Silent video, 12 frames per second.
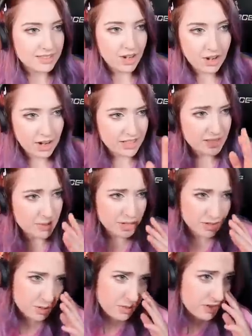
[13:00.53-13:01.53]
I sound
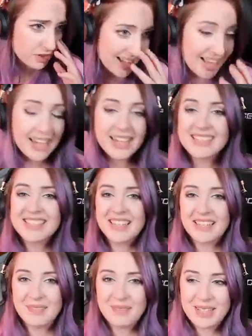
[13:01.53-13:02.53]
like a two-year-old. Here's a
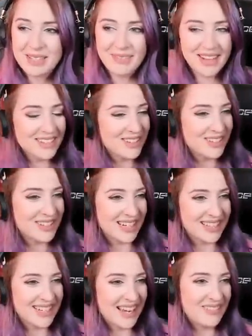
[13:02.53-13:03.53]
glimpse into my social
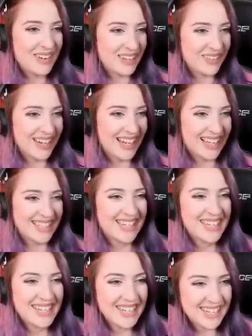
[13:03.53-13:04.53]
anxiety, by the way,
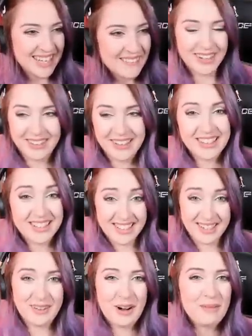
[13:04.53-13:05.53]
lads. This
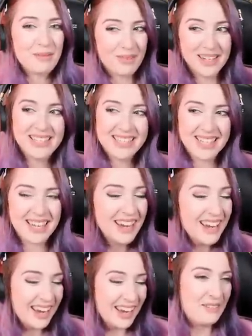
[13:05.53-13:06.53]
is how it operates
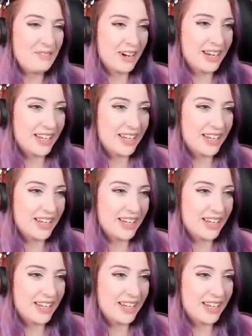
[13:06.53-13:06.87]
in real